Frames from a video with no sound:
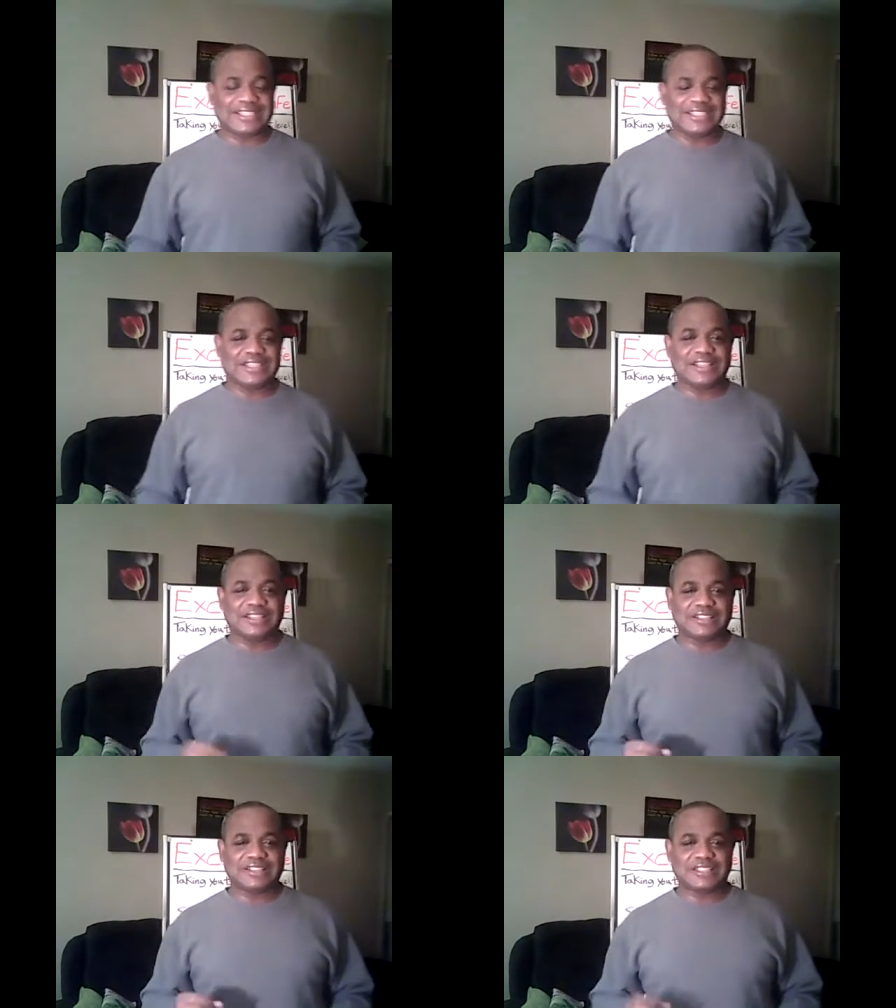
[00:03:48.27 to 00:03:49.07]
He
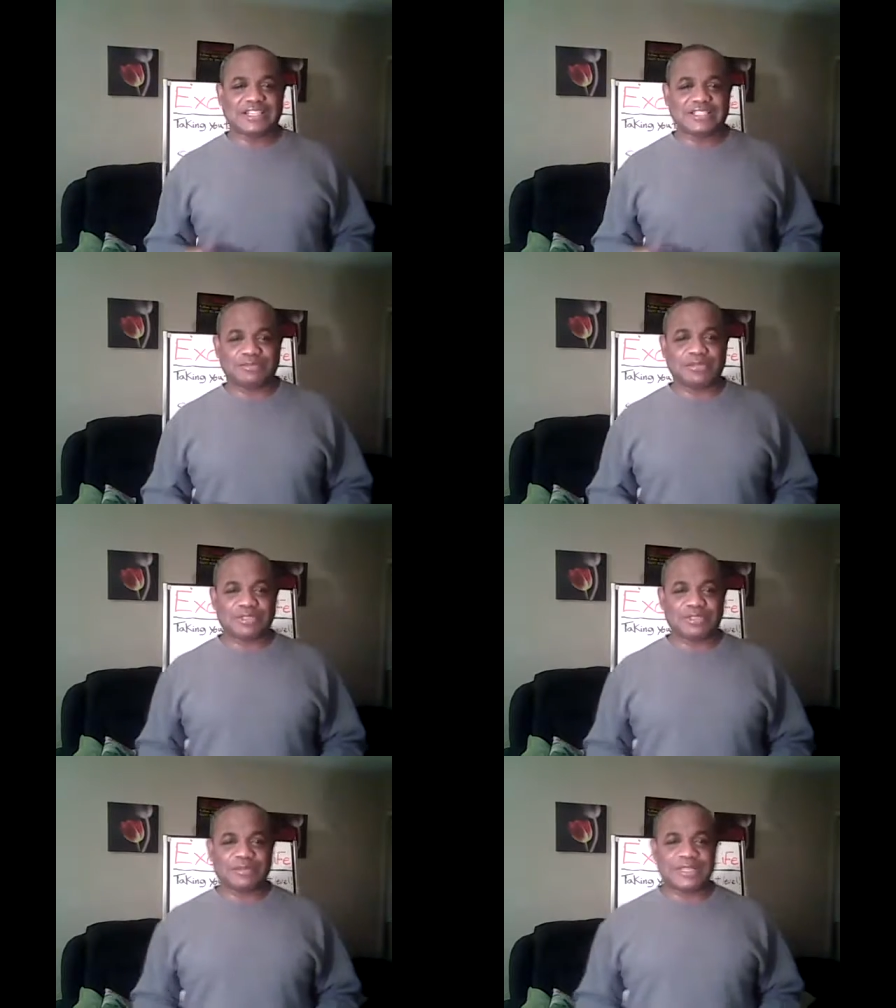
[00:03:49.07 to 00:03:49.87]
has, has a book
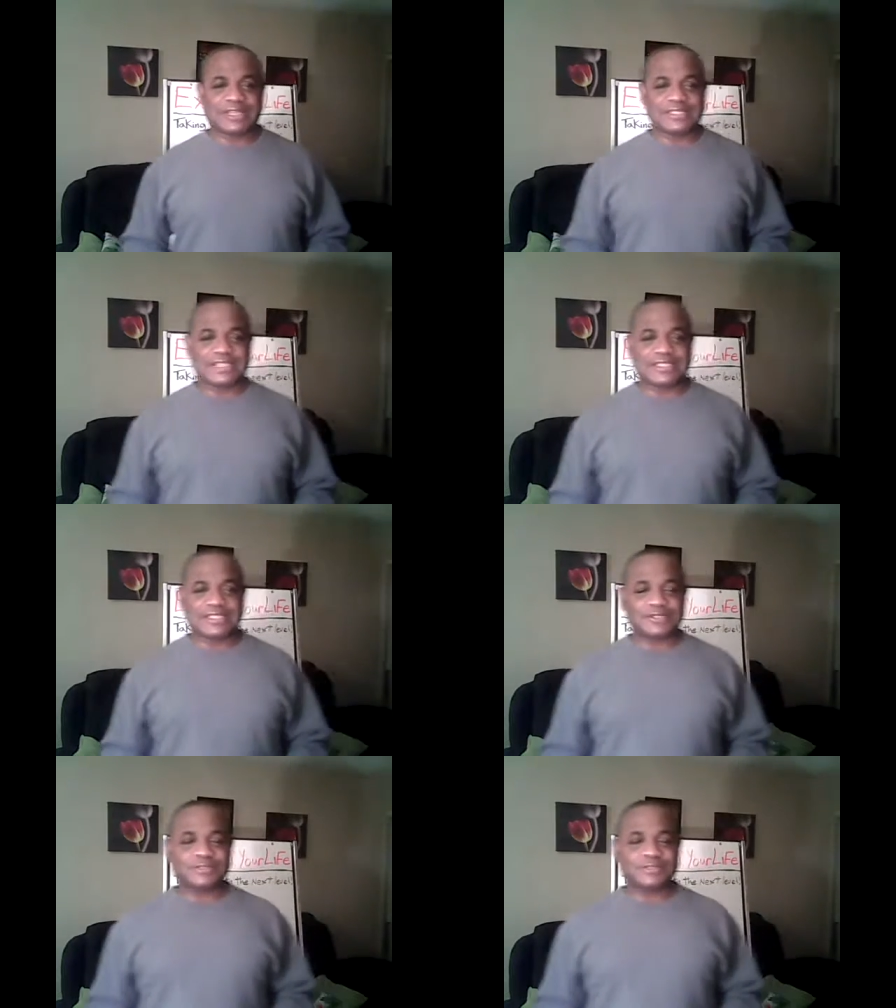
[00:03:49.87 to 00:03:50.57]
about that title,